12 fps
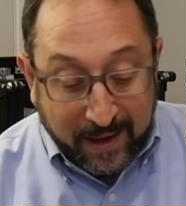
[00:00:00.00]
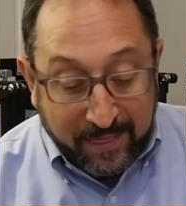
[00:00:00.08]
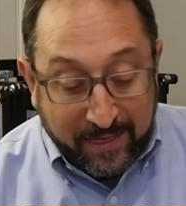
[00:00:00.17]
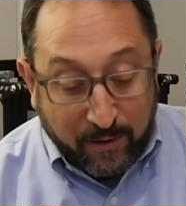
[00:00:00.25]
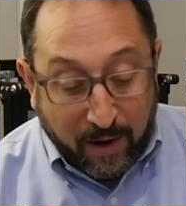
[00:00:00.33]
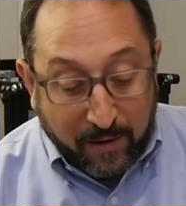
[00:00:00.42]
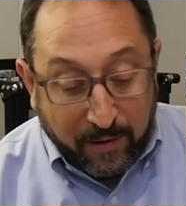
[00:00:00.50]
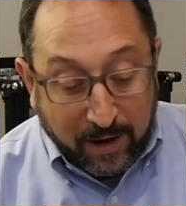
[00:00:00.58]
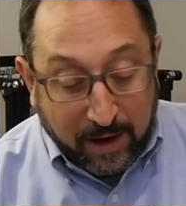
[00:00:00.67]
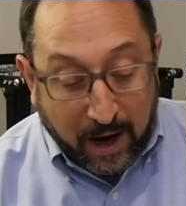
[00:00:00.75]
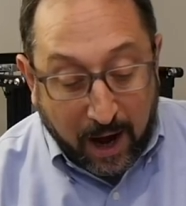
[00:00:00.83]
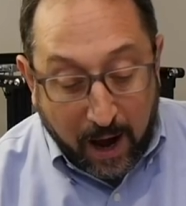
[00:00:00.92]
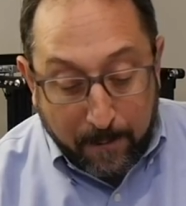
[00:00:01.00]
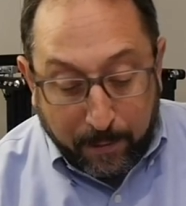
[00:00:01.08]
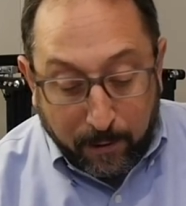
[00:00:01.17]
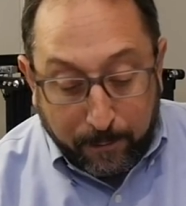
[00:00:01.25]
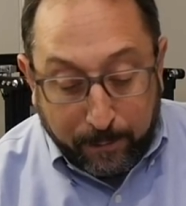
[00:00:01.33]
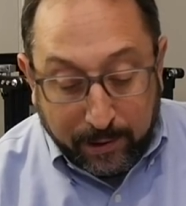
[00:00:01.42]
There are a
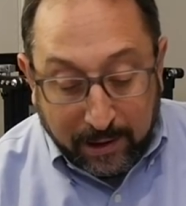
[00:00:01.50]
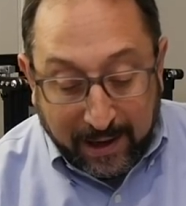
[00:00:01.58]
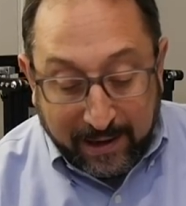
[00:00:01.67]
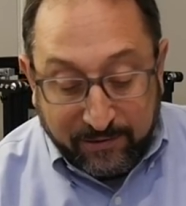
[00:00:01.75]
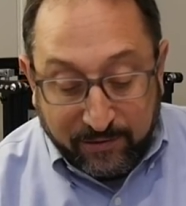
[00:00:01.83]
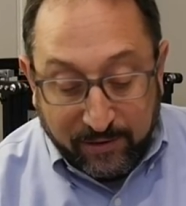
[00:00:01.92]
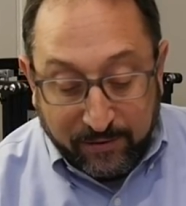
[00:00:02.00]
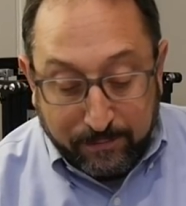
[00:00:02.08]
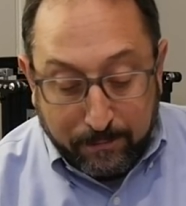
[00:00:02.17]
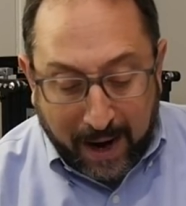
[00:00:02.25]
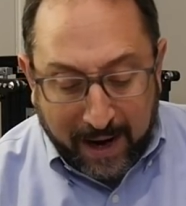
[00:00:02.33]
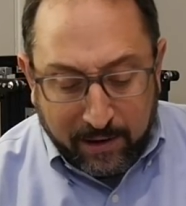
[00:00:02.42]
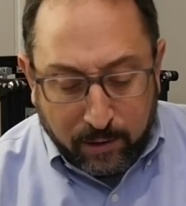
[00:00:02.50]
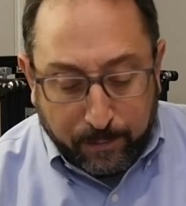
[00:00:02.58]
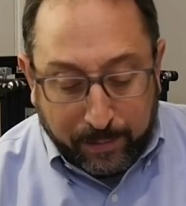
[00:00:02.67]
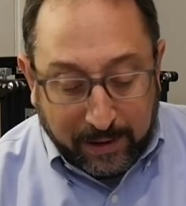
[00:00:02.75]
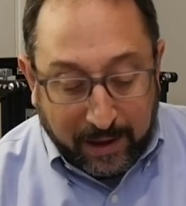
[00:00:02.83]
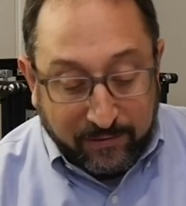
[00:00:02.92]
couple places, minor
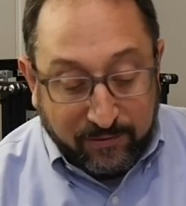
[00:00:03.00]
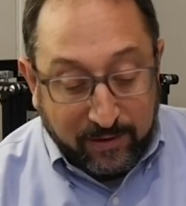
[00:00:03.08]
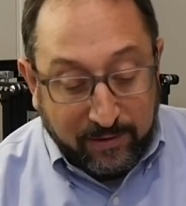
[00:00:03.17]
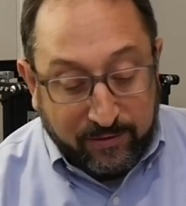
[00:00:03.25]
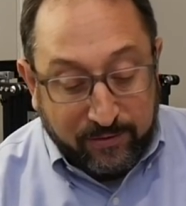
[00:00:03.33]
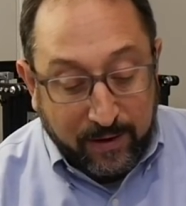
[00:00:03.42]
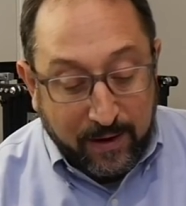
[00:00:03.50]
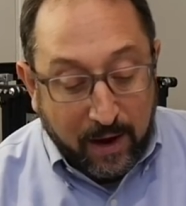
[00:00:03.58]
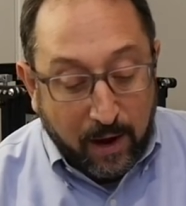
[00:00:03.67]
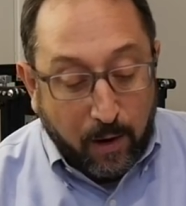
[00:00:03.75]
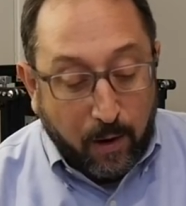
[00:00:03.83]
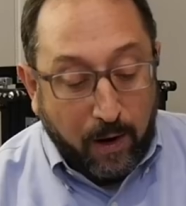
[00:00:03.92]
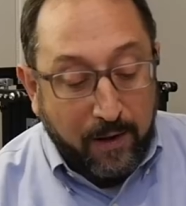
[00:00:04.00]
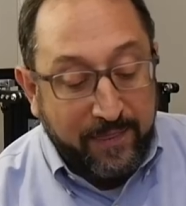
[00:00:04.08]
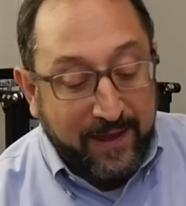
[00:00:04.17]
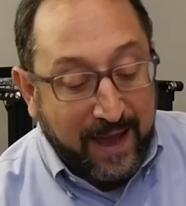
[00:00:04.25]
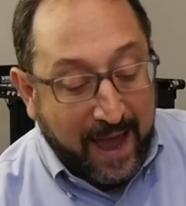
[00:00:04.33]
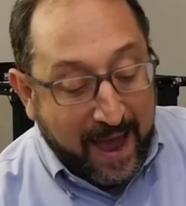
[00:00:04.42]
places, on
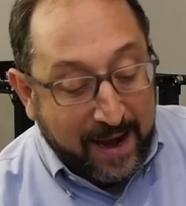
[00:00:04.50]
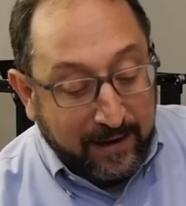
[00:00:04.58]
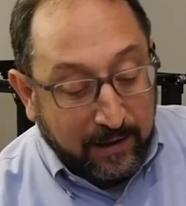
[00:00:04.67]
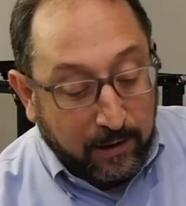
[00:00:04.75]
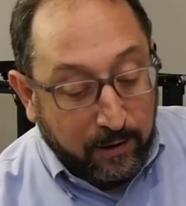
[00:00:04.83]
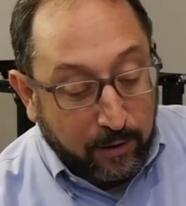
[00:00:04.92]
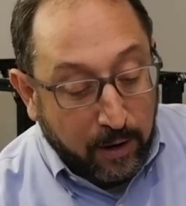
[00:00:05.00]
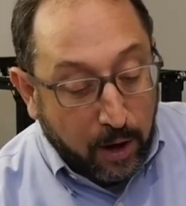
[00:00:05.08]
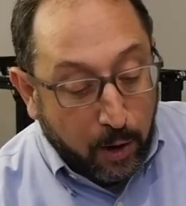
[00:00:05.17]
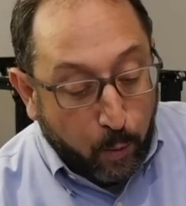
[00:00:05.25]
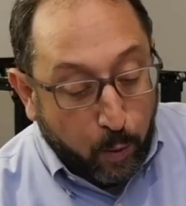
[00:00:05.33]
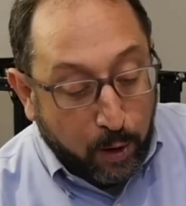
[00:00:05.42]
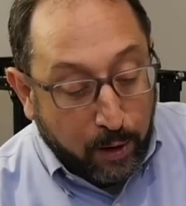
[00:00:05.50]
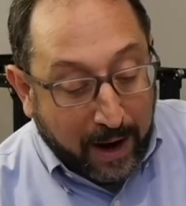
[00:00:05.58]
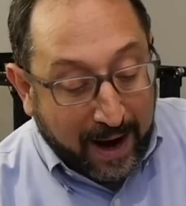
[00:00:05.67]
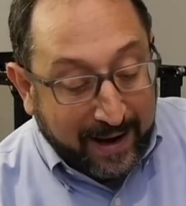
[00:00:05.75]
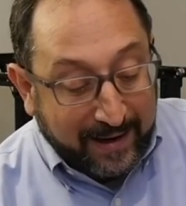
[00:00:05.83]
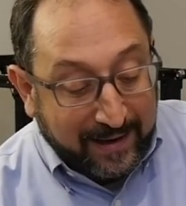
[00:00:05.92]
the Ender where
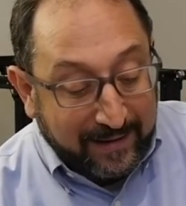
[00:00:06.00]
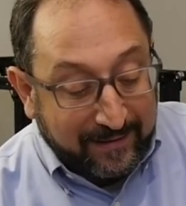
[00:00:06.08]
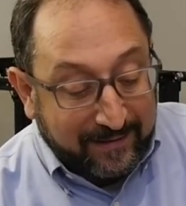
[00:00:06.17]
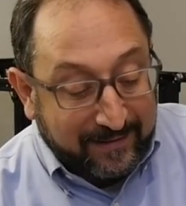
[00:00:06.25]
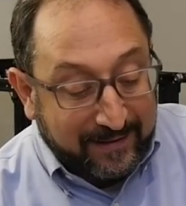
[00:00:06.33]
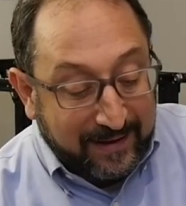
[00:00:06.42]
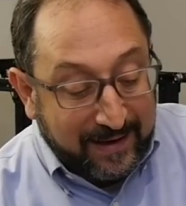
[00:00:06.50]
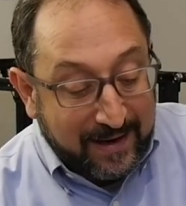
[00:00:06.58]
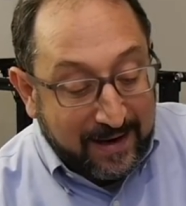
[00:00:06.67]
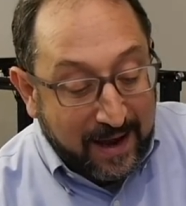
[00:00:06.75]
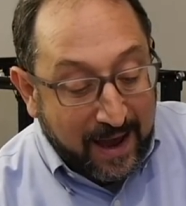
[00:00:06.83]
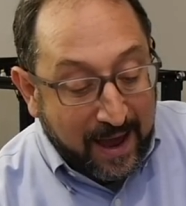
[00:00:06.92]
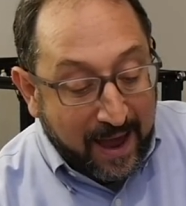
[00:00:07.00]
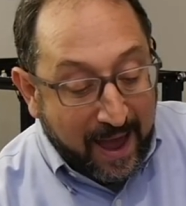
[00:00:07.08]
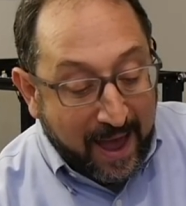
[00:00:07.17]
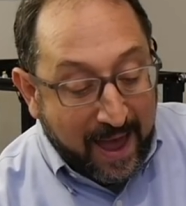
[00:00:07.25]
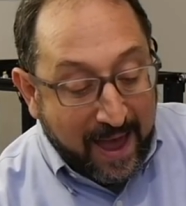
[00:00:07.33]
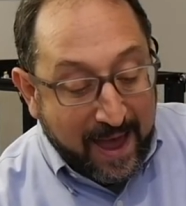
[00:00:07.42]
I can see
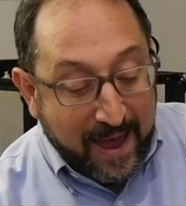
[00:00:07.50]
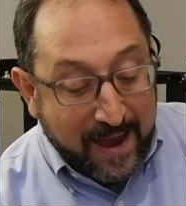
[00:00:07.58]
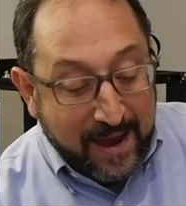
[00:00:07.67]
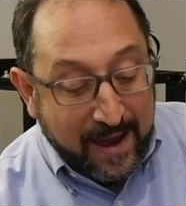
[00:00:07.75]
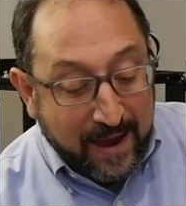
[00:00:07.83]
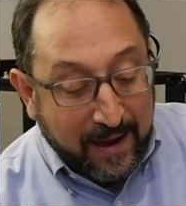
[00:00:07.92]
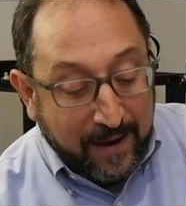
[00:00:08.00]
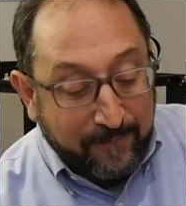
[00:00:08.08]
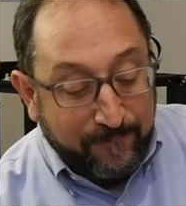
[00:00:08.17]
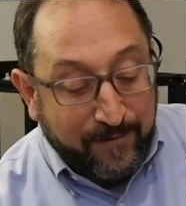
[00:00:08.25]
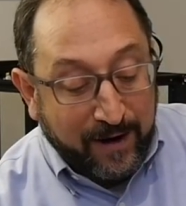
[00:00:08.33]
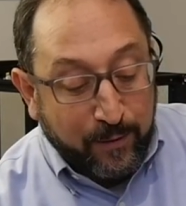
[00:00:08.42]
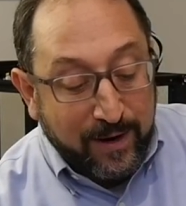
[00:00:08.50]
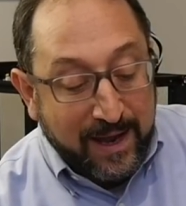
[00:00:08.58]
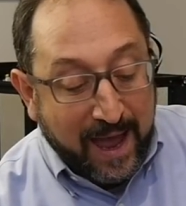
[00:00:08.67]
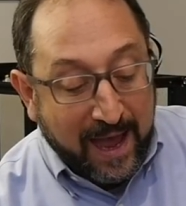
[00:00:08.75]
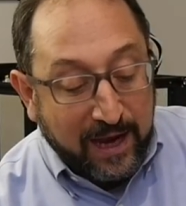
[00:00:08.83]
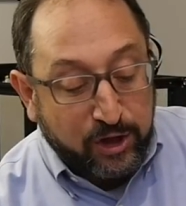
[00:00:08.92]
a
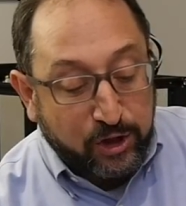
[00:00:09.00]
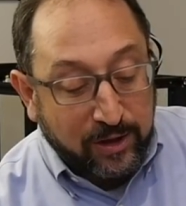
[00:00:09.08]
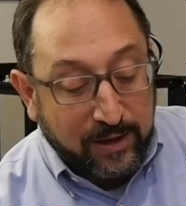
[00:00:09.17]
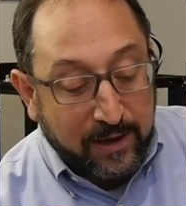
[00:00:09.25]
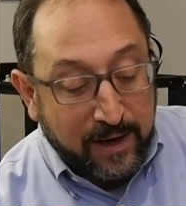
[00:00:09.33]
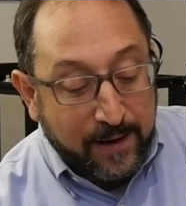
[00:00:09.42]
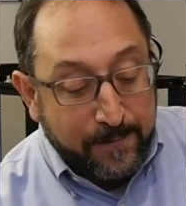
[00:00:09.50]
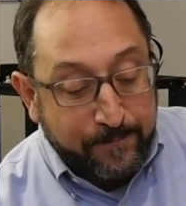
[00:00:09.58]
variation